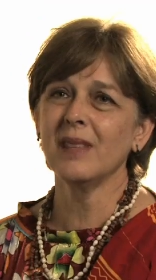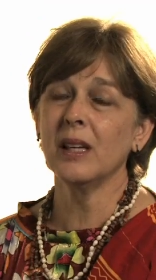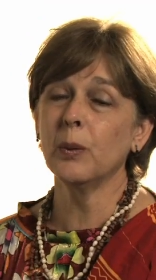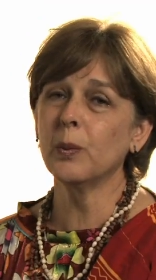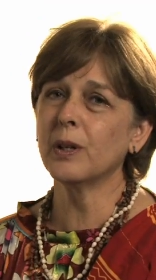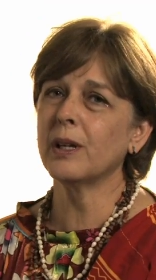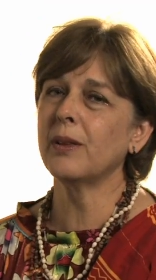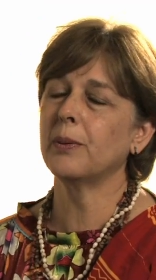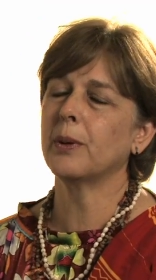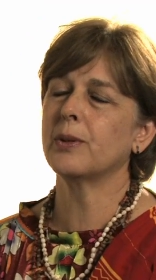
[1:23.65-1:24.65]
It really
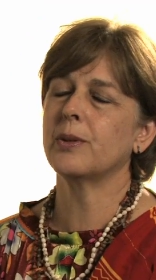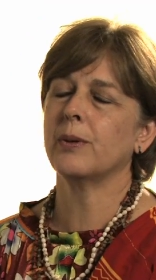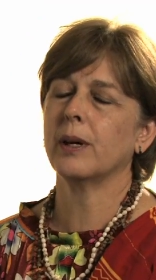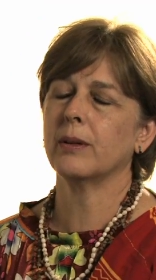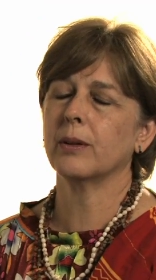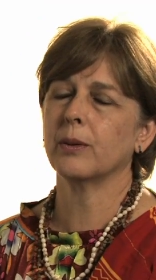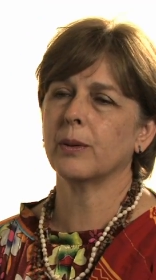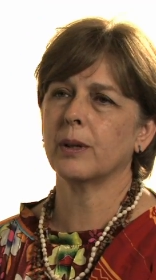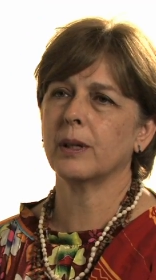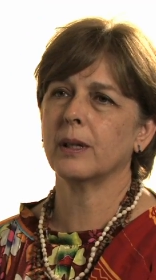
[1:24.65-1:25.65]
throws you on the
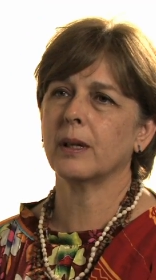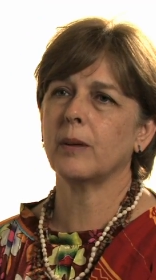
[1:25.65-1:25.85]
Lord.